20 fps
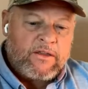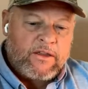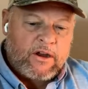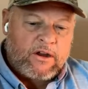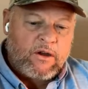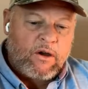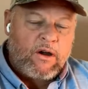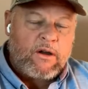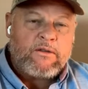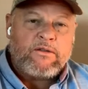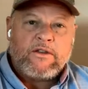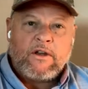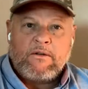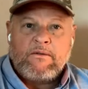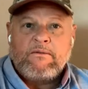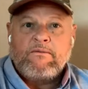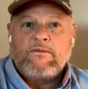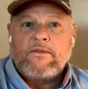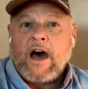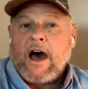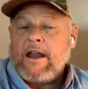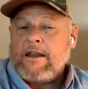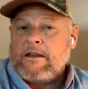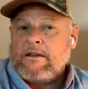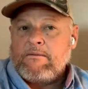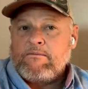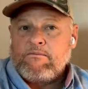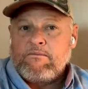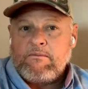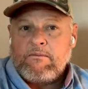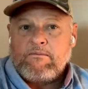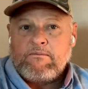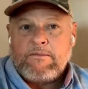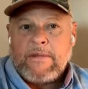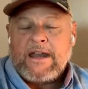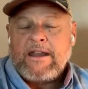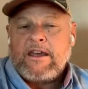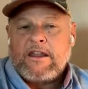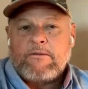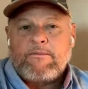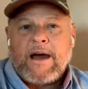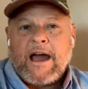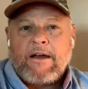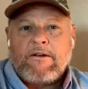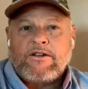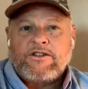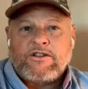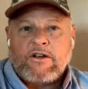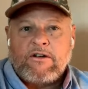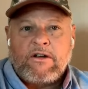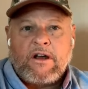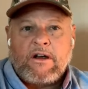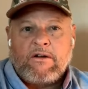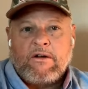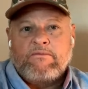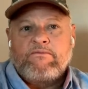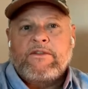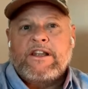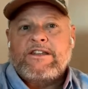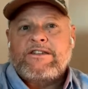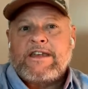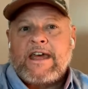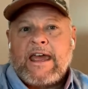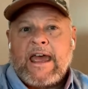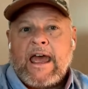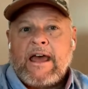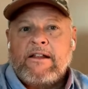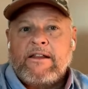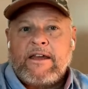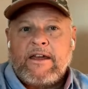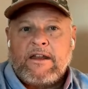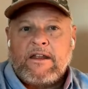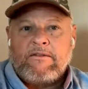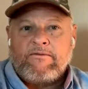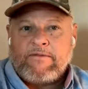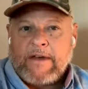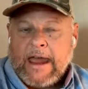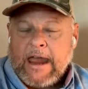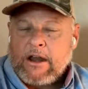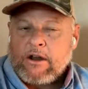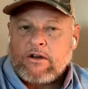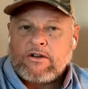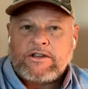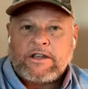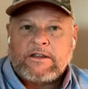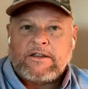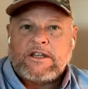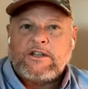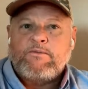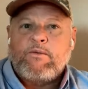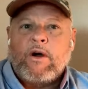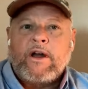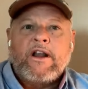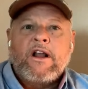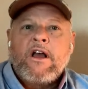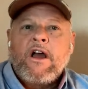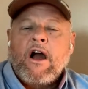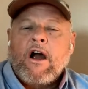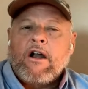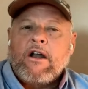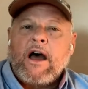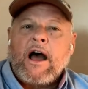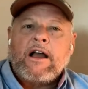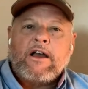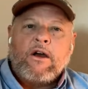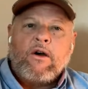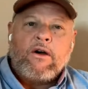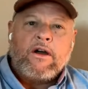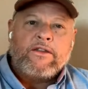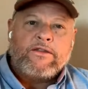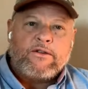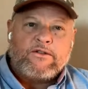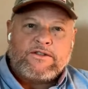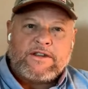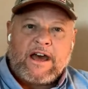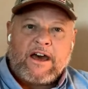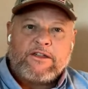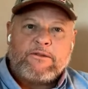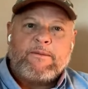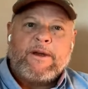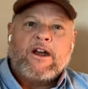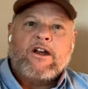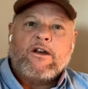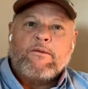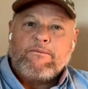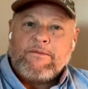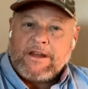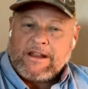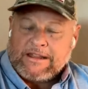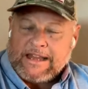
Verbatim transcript: They're going, they're not, many of the migrants are, or let's say alien invaders at this point, are not going through South America.